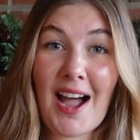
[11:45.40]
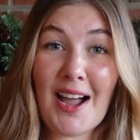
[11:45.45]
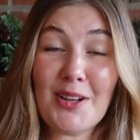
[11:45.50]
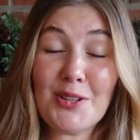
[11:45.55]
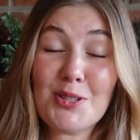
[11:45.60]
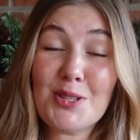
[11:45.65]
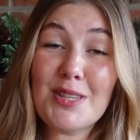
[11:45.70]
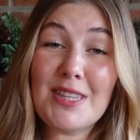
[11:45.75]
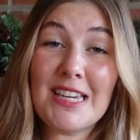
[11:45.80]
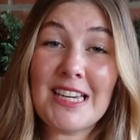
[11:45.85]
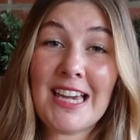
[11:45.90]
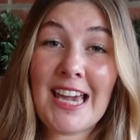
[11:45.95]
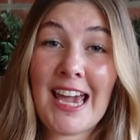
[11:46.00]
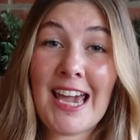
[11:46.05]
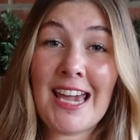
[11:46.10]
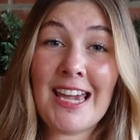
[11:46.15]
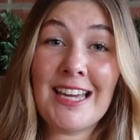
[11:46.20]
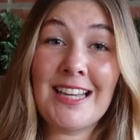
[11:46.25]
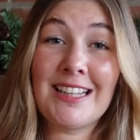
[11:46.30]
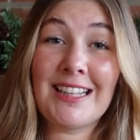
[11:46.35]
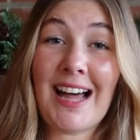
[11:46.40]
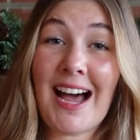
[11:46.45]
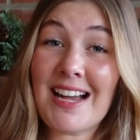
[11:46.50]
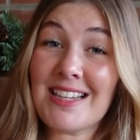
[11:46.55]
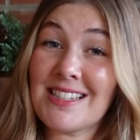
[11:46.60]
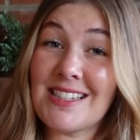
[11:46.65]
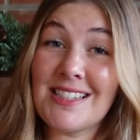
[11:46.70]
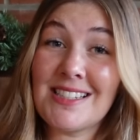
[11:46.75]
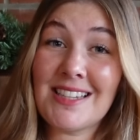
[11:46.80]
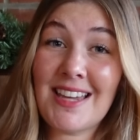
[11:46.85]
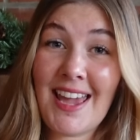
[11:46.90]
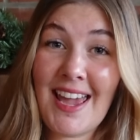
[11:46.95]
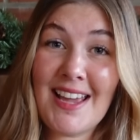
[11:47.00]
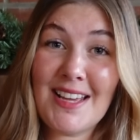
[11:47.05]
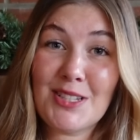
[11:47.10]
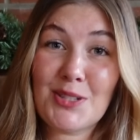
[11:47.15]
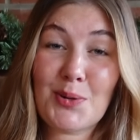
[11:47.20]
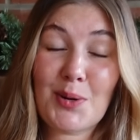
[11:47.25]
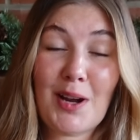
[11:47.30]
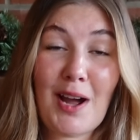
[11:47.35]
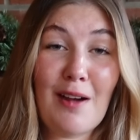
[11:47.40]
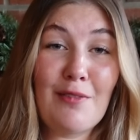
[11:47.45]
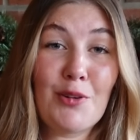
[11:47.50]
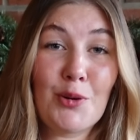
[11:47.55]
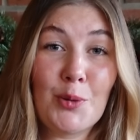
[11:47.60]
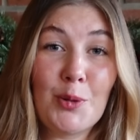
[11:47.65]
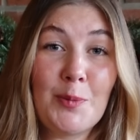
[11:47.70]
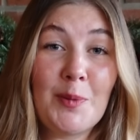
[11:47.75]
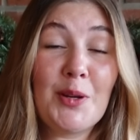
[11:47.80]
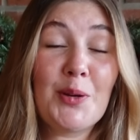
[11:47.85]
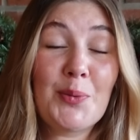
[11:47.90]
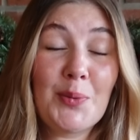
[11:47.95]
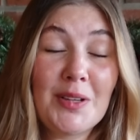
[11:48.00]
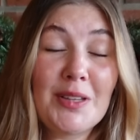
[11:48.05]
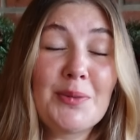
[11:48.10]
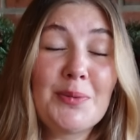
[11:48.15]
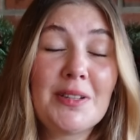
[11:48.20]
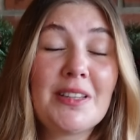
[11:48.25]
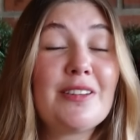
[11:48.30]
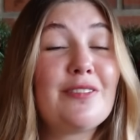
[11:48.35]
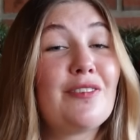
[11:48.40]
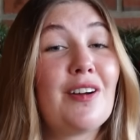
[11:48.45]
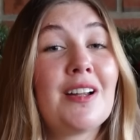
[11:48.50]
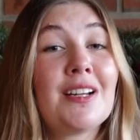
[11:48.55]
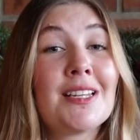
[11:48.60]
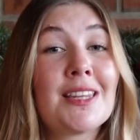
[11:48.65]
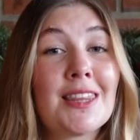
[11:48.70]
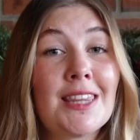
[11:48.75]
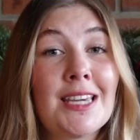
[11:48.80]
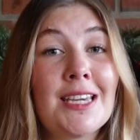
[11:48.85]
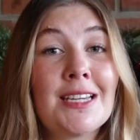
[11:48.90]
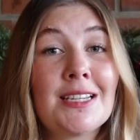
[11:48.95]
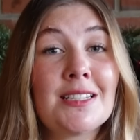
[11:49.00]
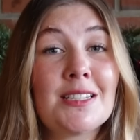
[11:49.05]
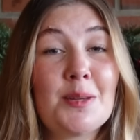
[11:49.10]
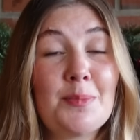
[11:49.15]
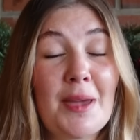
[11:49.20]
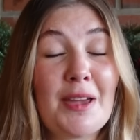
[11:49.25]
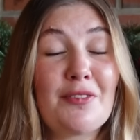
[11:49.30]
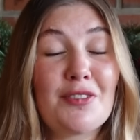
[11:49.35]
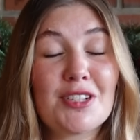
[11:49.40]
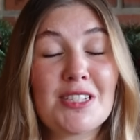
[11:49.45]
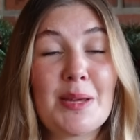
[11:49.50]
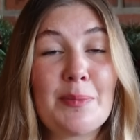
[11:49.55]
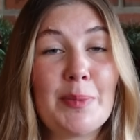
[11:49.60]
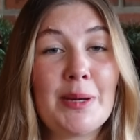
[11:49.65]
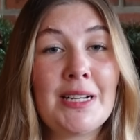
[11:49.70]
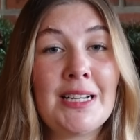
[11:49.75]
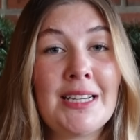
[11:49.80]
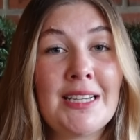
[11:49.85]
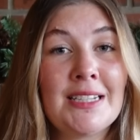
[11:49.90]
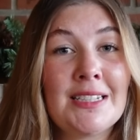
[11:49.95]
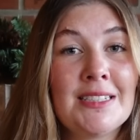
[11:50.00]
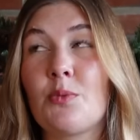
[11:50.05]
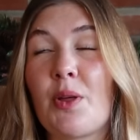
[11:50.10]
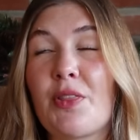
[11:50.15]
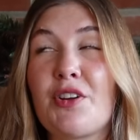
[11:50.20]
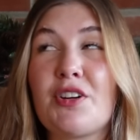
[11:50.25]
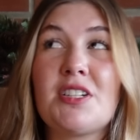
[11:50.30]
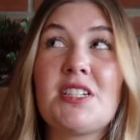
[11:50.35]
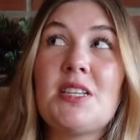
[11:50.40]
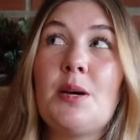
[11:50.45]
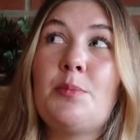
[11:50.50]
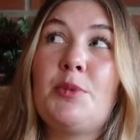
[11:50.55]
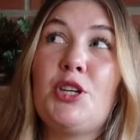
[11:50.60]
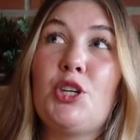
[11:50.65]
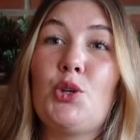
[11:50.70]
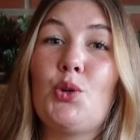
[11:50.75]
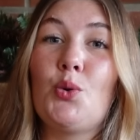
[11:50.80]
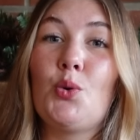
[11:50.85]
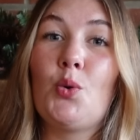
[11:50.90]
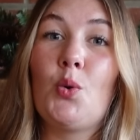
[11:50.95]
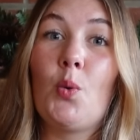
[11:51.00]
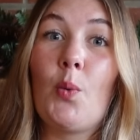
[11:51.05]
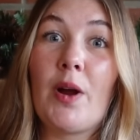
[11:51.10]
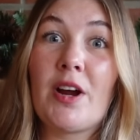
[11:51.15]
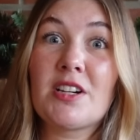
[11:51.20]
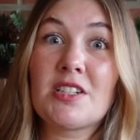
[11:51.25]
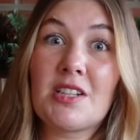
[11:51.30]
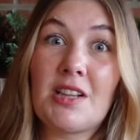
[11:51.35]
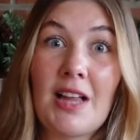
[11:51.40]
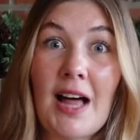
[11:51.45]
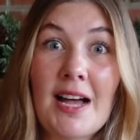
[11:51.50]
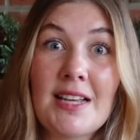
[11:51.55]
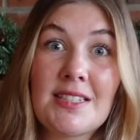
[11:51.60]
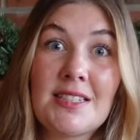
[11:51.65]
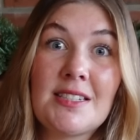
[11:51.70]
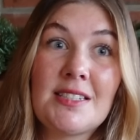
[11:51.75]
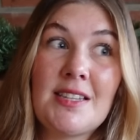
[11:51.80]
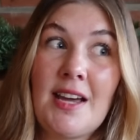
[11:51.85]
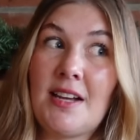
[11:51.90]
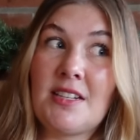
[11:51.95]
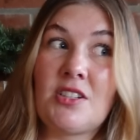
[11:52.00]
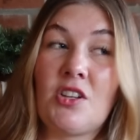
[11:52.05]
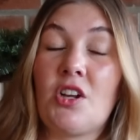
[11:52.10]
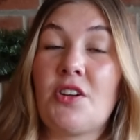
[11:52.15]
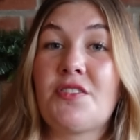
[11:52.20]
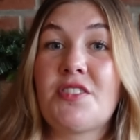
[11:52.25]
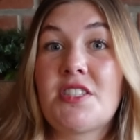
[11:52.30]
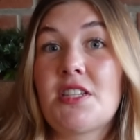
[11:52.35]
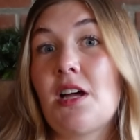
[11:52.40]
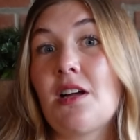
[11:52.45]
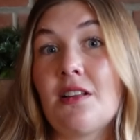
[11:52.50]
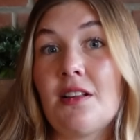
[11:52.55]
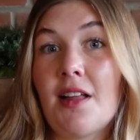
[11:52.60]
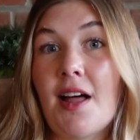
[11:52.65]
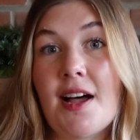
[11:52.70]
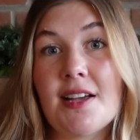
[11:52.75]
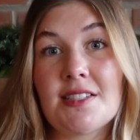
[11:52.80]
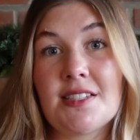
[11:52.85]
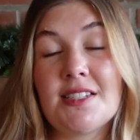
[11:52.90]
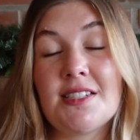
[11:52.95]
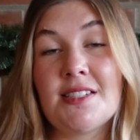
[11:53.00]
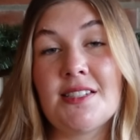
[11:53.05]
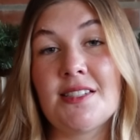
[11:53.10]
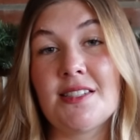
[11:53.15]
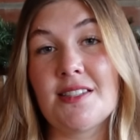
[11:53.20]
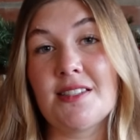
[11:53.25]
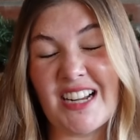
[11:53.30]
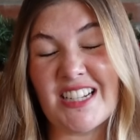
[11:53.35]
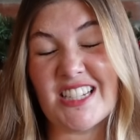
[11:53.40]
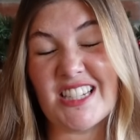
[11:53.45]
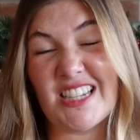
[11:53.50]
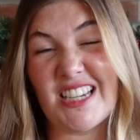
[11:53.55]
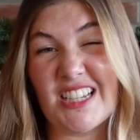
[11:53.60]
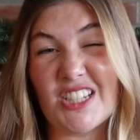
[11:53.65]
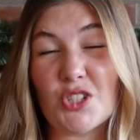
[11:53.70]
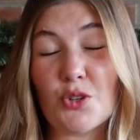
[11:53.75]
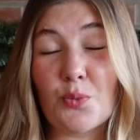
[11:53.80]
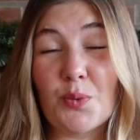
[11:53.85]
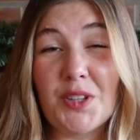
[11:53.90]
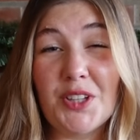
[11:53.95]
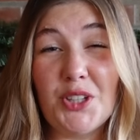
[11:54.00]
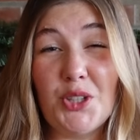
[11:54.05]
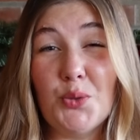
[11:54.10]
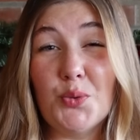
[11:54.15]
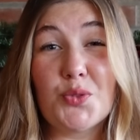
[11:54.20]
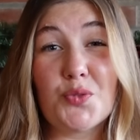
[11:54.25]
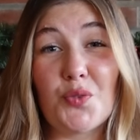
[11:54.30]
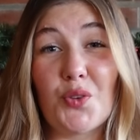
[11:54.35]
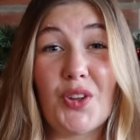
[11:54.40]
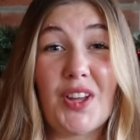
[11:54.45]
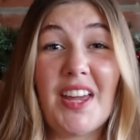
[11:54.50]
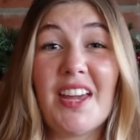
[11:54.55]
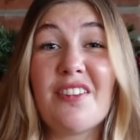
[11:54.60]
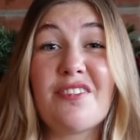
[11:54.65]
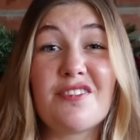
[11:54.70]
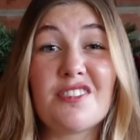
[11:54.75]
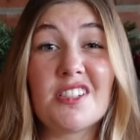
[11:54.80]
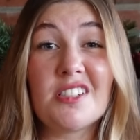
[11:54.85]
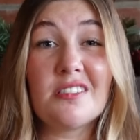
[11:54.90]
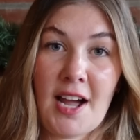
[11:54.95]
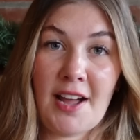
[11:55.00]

I also think a glasses case or cover would be a really, really fun thing to make for somebody, whether it's somebody who wears glasses, has a lot of sunglasses. I just think it's a really useful gift.